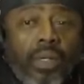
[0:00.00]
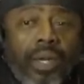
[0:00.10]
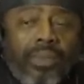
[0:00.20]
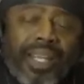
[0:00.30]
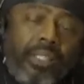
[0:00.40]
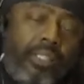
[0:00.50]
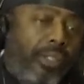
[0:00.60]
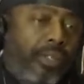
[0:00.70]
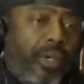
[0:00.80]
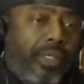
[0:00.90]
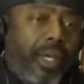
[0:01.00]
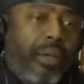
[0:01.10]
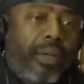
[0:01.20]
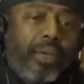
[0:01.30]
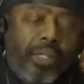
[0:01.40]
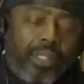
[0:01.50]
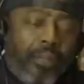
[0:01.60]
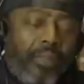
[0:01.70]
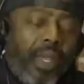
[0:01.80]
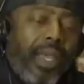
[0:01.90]
It was like, just a good time, having a good
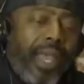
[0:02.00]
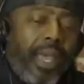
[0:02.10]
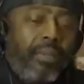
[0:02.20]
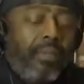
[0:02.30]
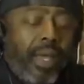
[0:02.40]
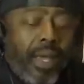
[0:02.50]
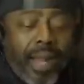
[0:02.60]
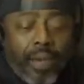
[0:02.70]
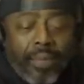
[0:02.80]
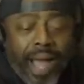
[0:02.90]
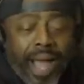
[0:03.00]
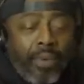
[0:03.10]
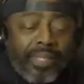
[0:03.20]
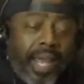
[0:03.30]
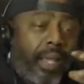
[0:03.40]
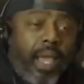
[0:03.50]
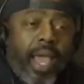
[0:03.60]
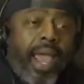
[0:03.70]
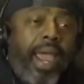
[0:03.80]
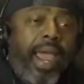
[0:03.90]
time. And I was like,
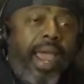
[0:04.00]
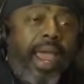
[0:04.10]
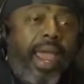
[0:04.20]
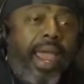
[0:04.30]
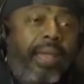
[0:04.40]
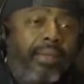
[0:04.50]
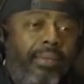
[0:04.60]
hey,